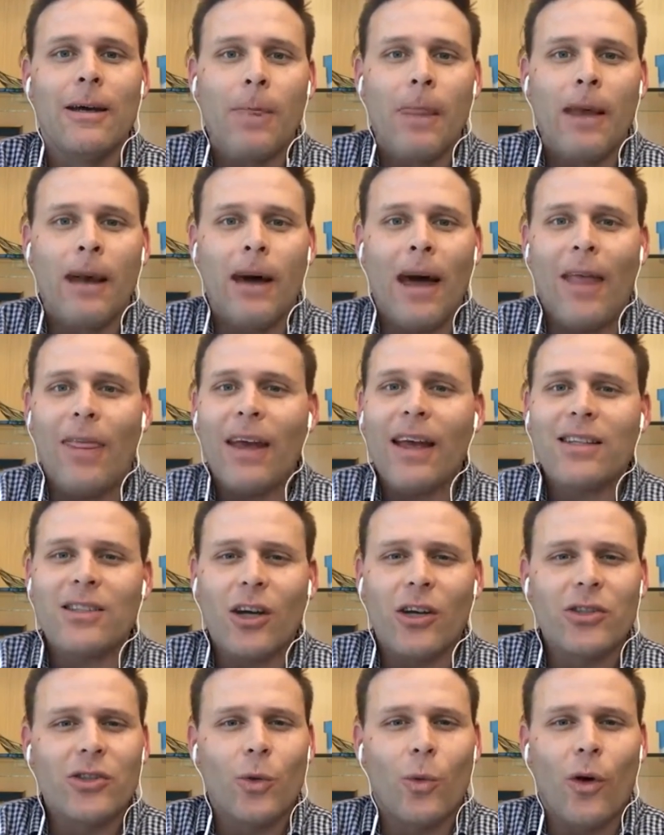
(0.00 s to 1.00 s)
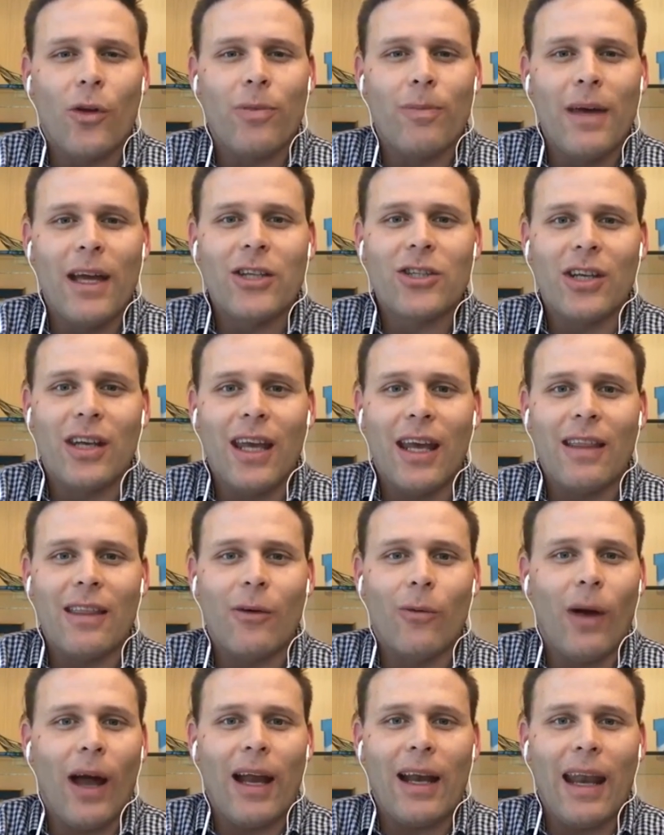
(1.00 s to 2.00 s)
I think it's also worth mentioning
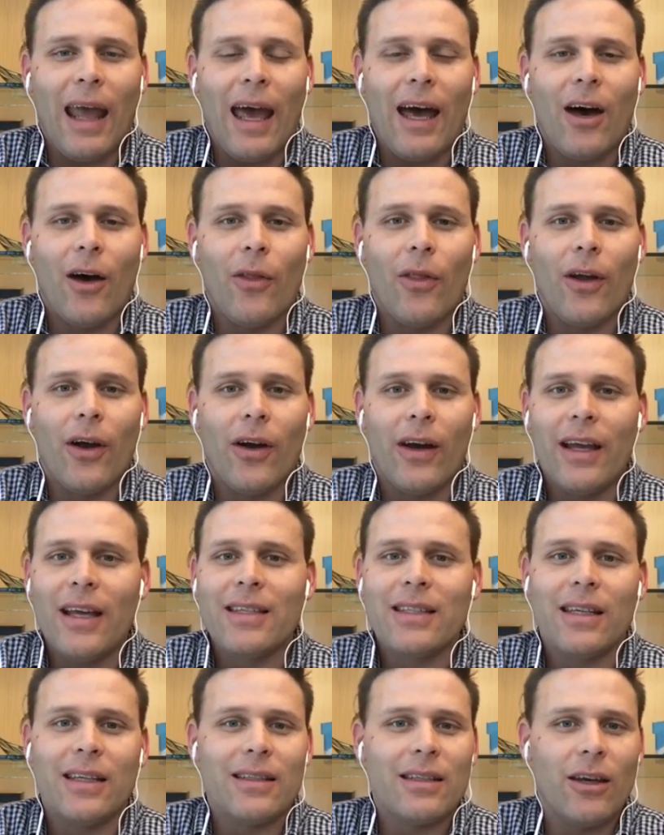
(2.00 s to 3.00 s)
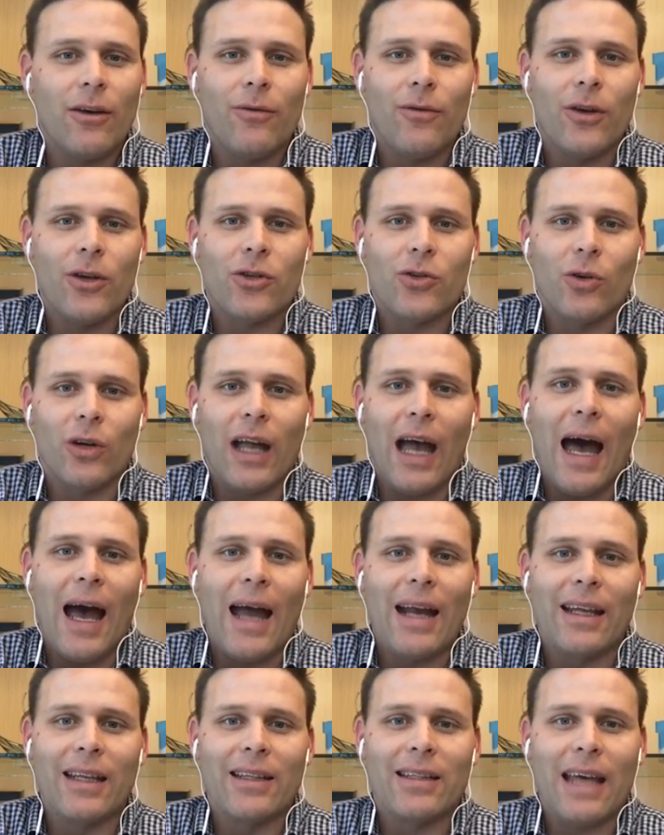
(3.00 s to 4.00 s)
that right now there isn't official
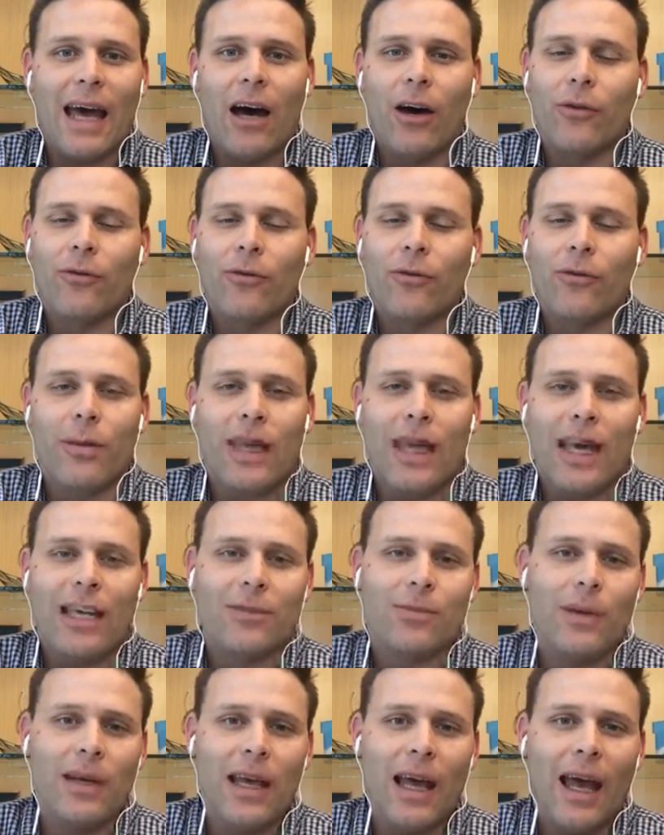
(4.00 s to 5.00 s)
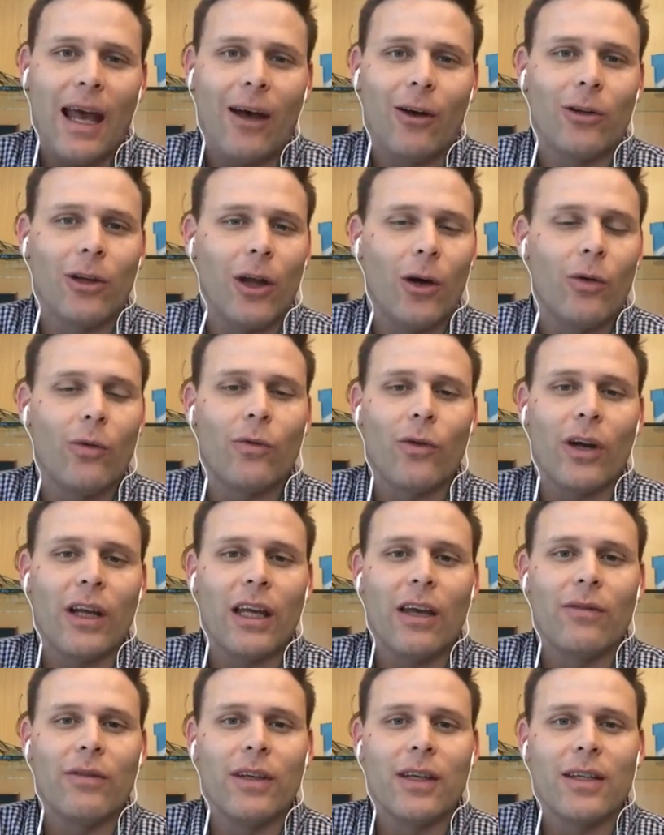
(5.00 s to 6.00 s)
guidance out from the SBA on loan
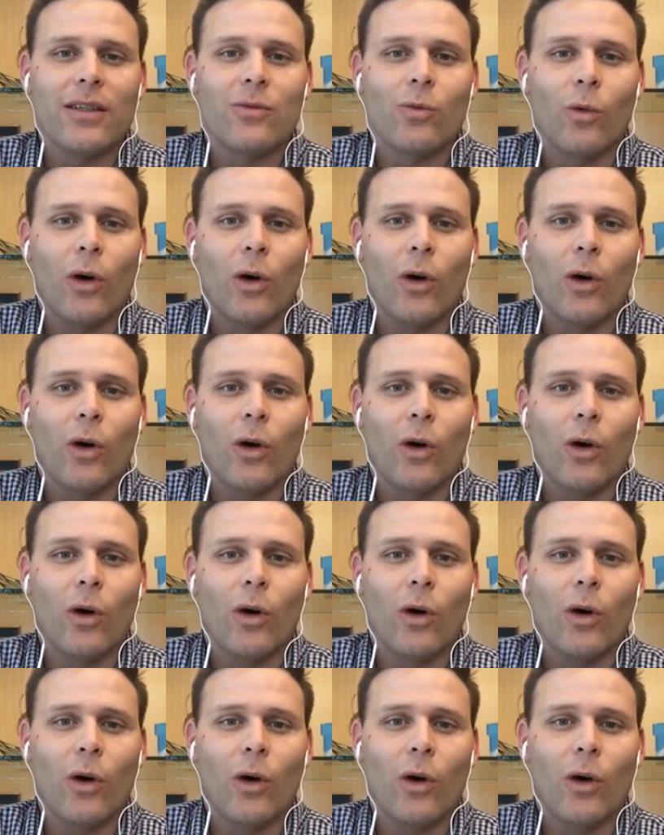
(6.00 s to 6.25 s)
forgiveness.